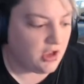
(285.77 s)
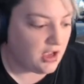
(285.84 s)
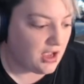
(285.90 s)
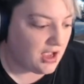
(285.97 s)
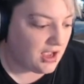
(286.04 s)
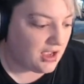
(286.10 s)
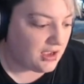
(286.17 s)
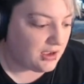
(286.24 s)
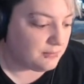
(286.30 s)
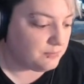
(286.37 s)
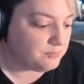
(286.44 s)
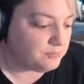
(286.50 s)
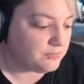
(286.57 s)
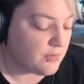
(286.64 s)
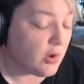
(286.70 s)

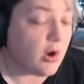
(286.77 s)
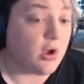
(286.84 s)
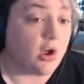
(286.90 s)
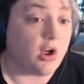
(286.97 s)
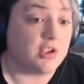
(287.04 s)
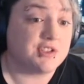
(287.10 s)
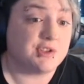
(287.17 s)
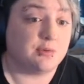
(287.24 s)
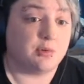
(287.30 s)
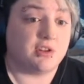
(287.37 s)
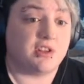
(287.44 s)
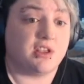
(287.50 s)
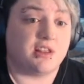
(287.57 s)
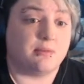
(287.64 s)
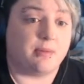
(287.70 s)
Also, one
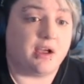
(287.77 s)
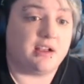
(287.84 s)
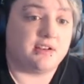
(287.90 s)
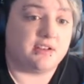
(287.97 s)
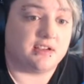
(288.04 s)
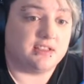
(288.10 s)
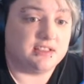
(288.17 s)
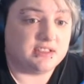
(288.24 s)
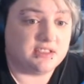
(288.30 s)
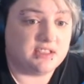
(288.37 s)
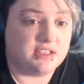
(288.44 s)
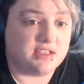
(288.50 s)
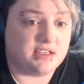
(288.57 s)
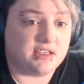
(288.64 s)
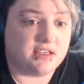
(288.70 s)
thing the bot does
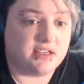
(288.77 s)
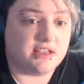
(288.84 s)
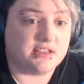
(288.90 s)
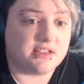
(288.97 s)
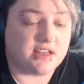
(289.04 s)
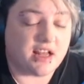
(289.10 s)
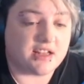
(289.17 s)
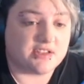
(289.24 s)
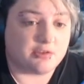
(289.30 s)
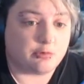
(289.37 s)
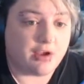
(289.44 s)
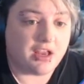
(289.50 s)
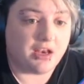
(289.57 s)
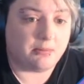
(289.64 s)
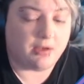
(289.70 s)
here is it adds a
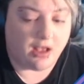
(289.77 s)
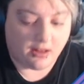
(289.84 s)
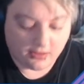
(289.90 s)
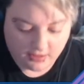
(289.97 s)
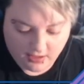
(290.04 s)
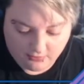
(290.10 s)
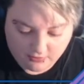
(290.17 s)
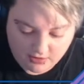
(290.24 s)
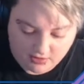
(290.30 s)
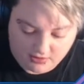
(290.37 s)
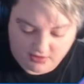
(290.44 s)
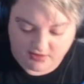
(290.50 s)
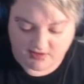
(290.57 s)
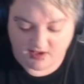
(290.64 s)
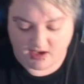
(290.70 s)
random color every
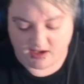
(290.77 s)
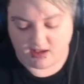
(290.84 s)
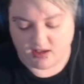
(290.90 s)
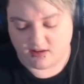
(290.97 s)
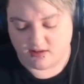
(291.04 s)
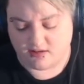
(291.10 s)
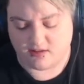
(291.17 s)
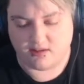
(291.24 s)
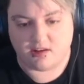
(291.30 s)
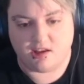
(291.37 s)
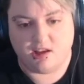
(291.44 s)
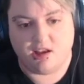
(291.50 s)
30 seconds.